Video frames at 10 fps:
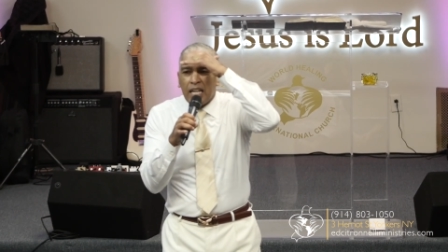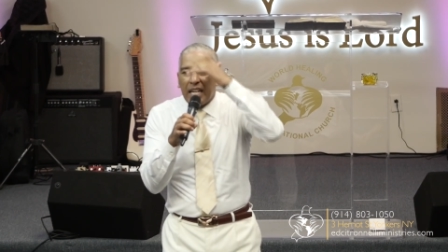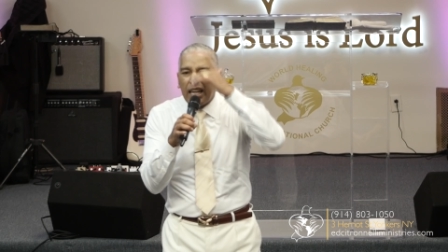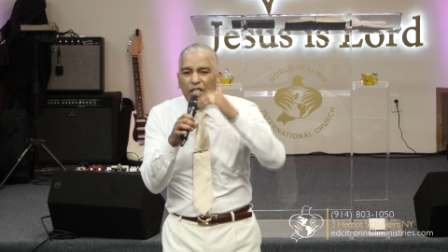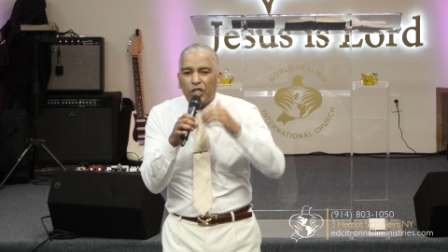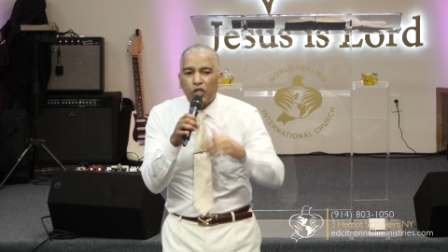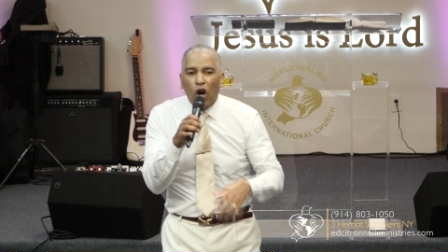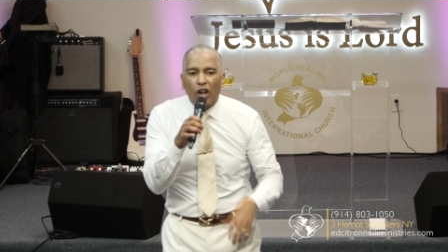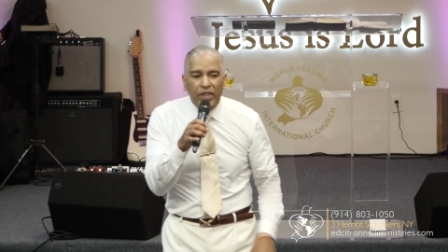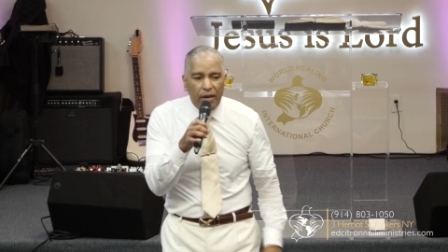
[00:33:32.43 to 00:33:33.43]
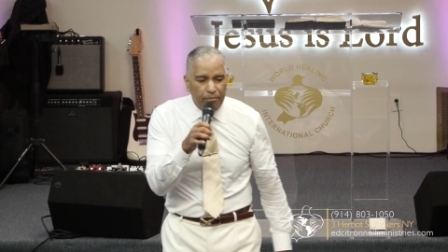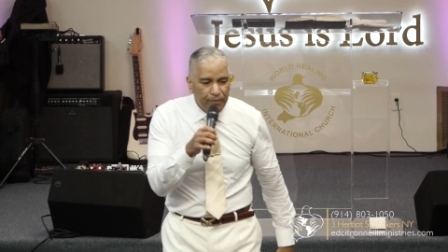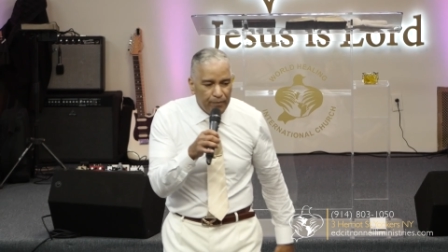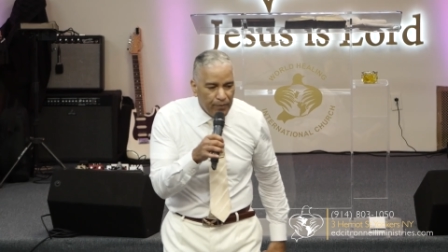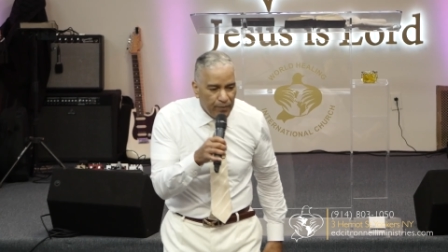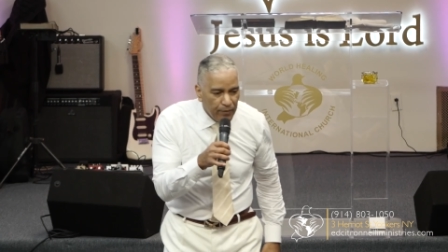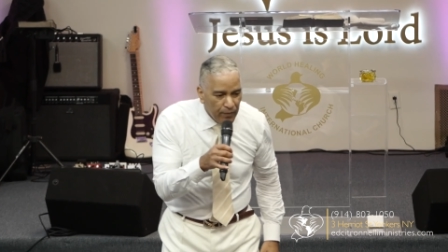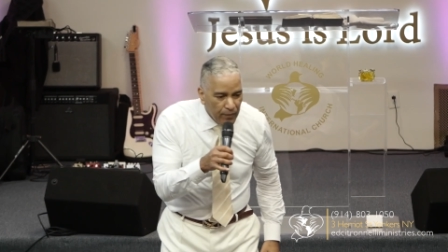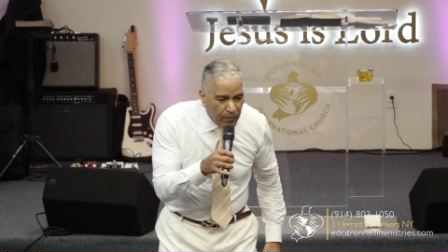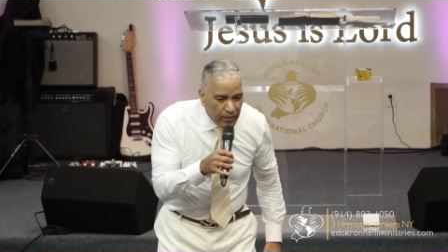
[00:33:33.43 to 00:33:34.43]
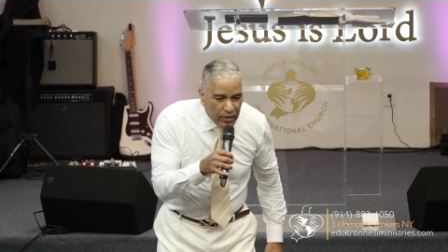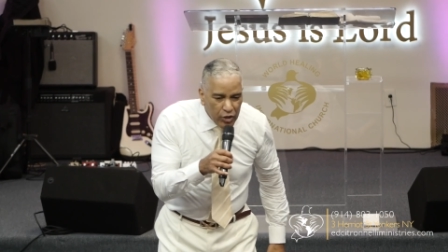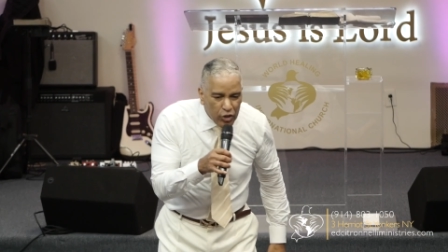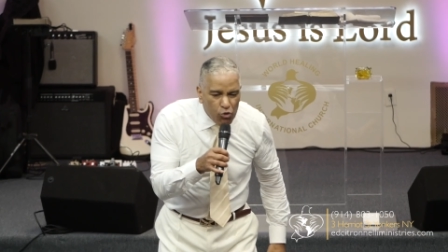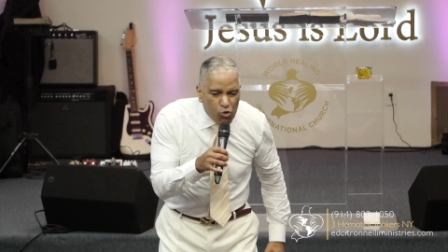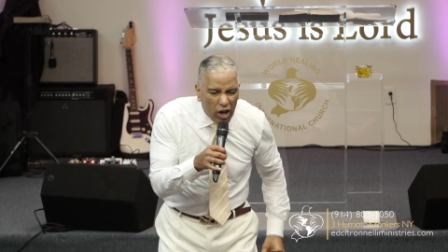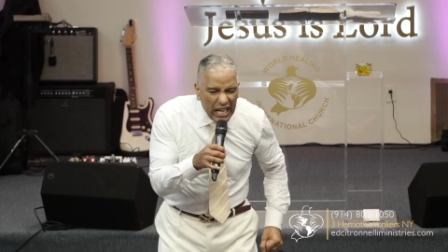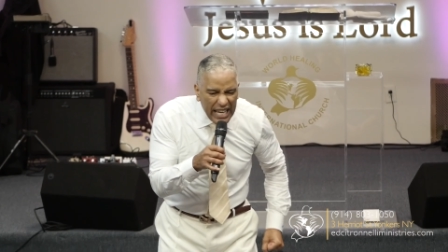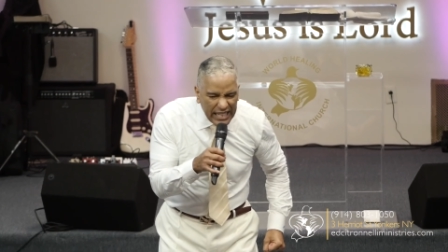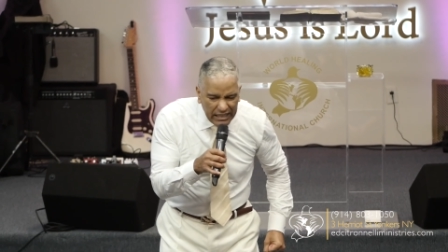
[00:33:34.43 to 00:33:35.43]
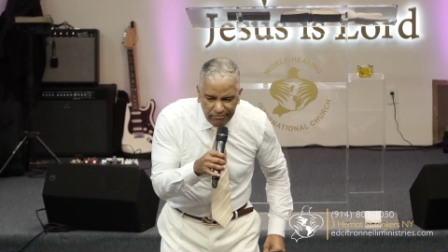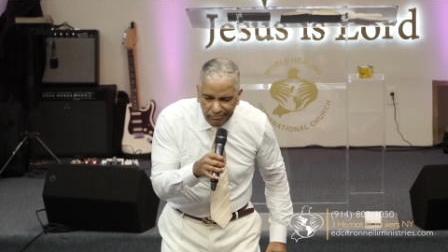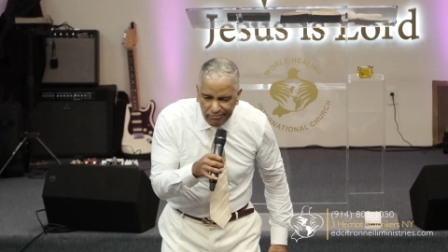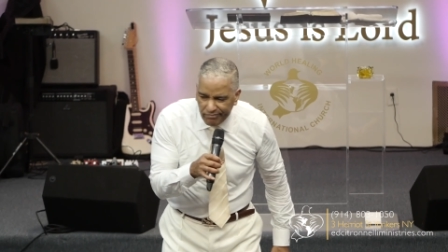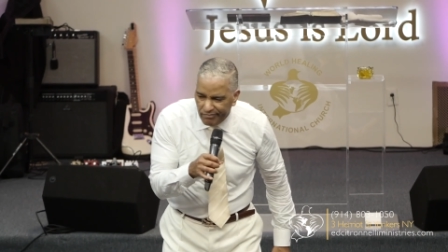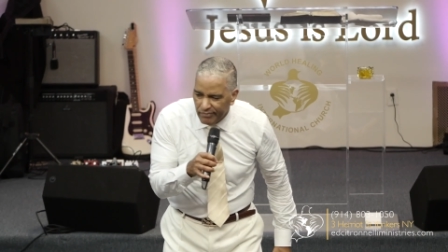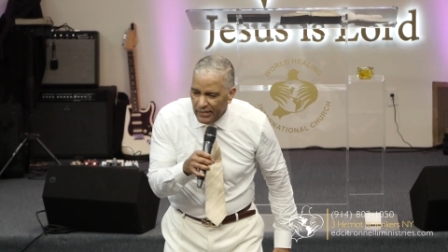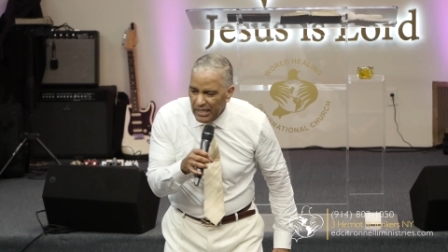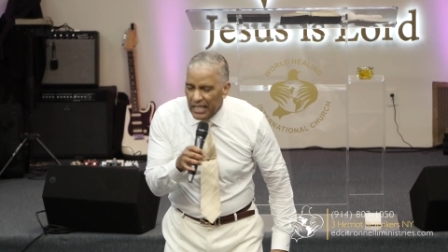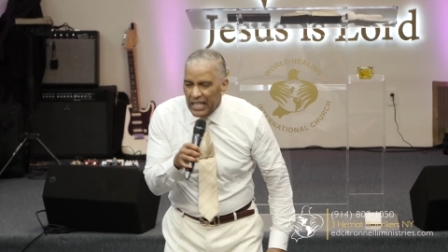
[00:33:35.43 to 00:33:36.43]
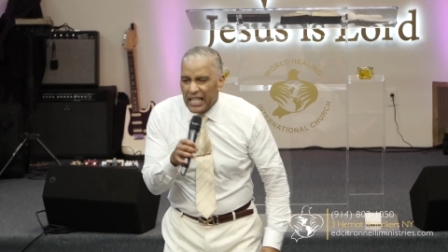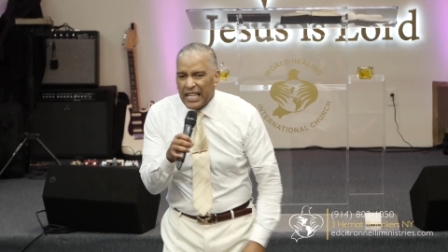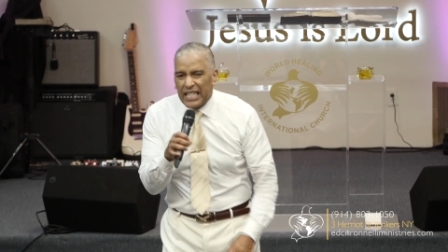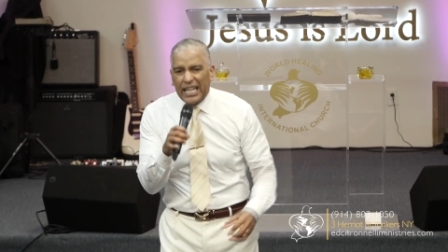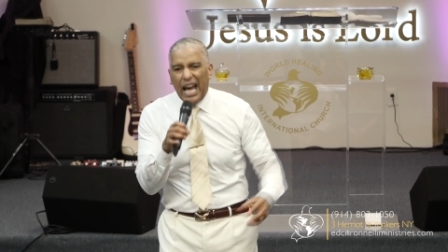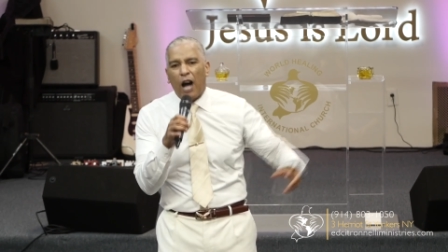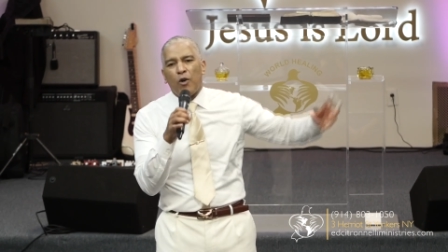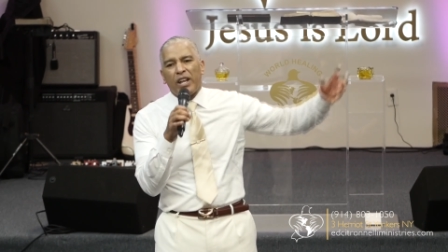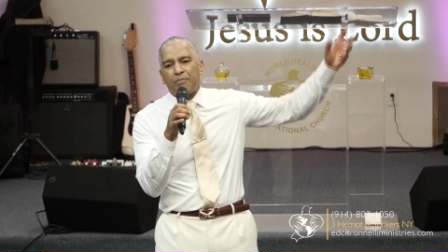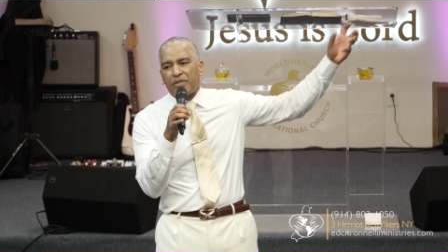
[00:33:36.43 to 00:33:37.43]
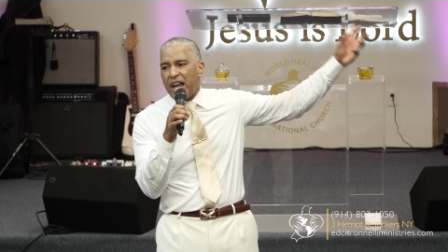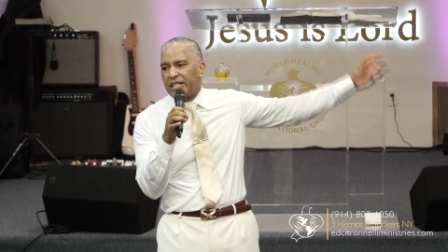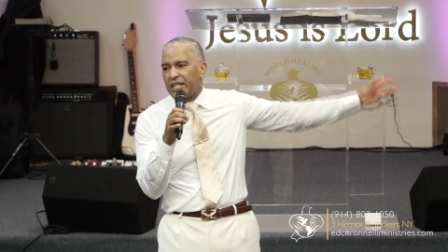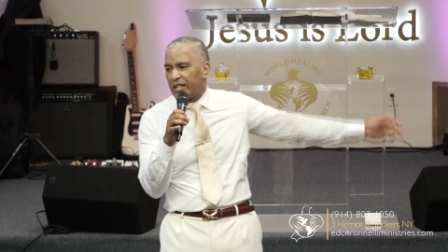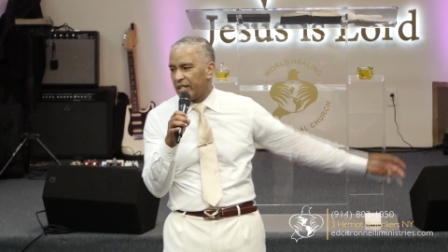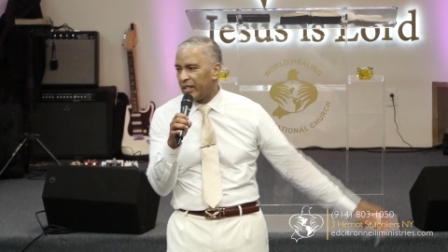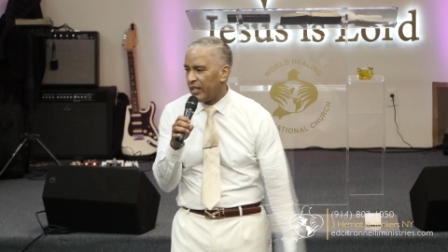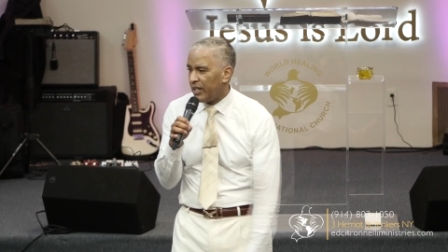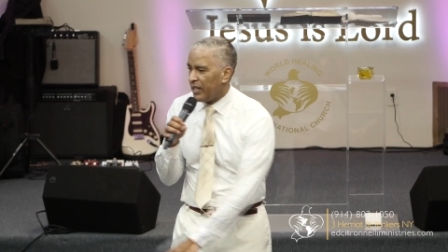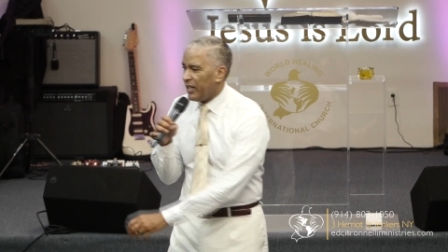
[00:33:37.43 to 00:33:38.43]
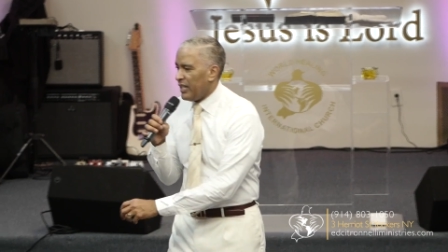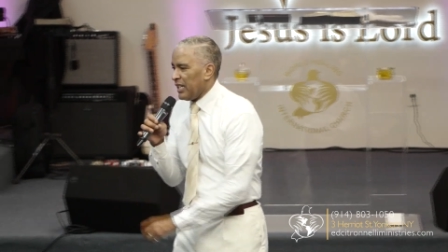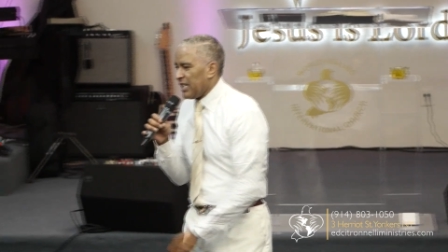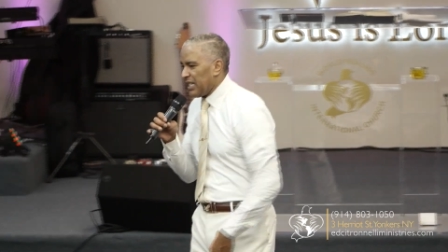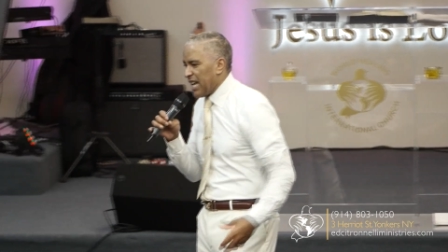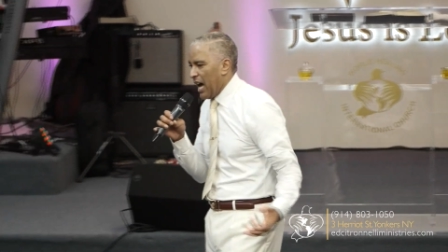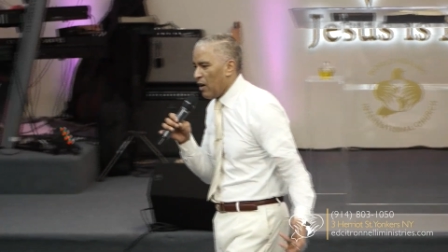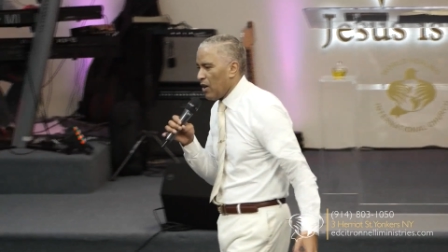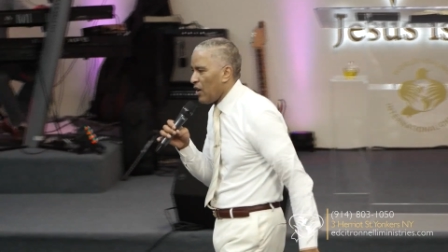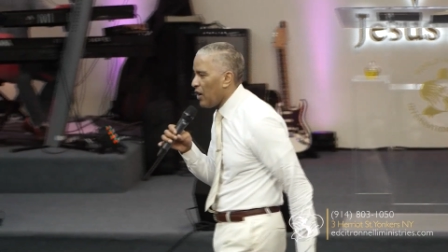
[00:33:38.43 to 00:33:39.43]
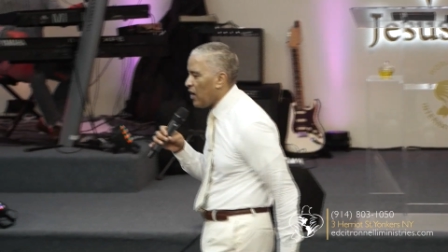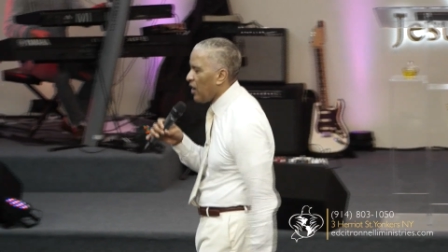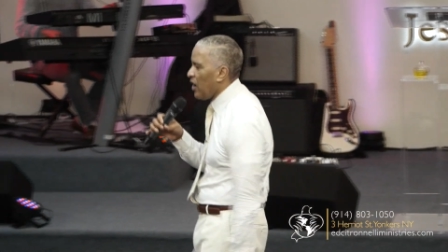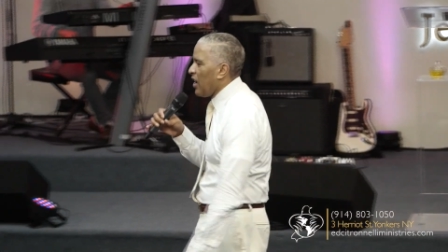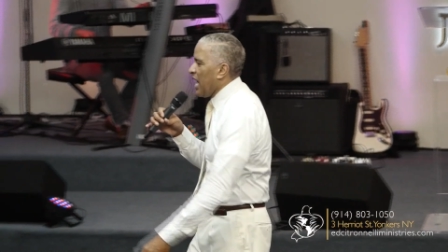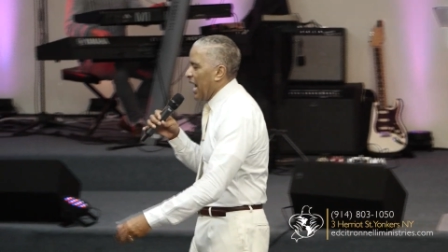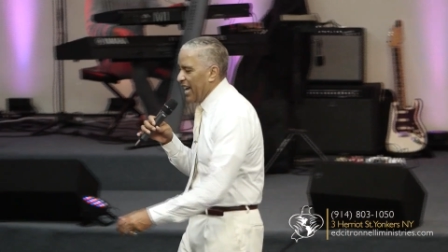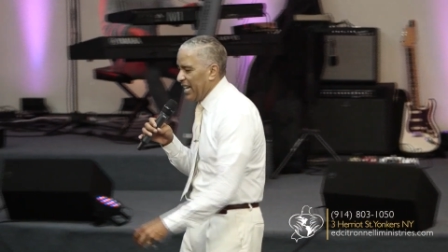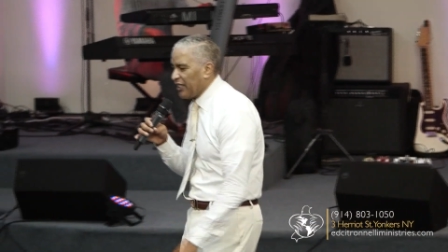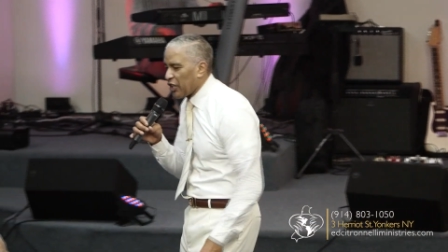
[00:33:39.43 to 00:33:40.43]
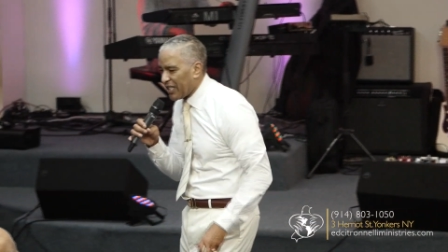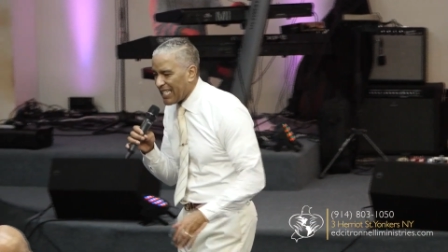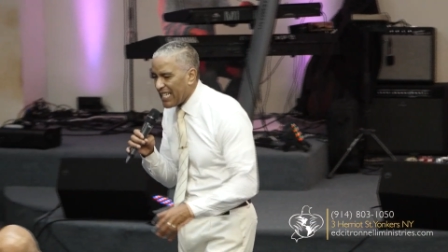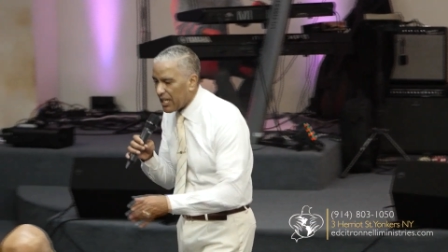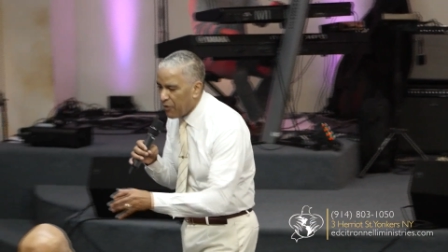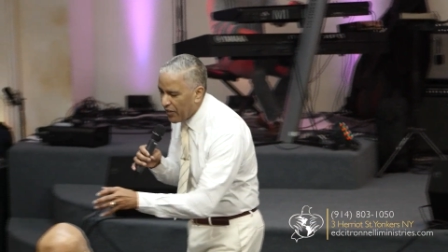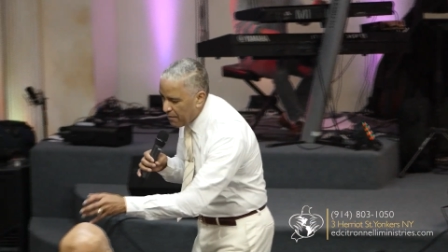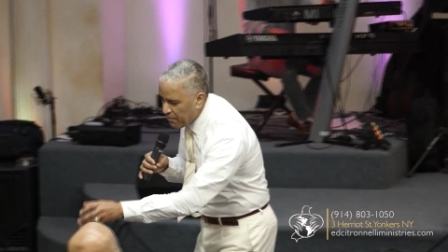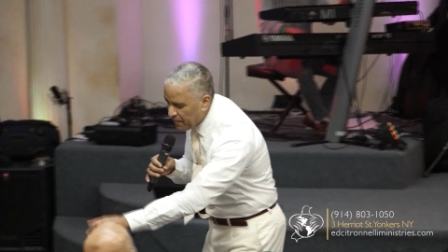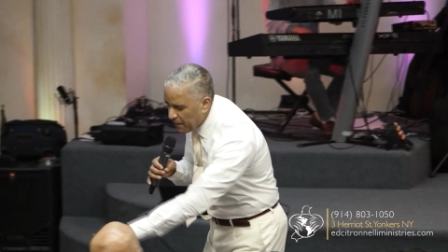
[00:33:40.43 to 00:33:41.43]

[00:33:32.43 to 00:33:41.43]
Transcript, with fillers: He saw them struggling. He said, I already prayed. Now I interceded for them.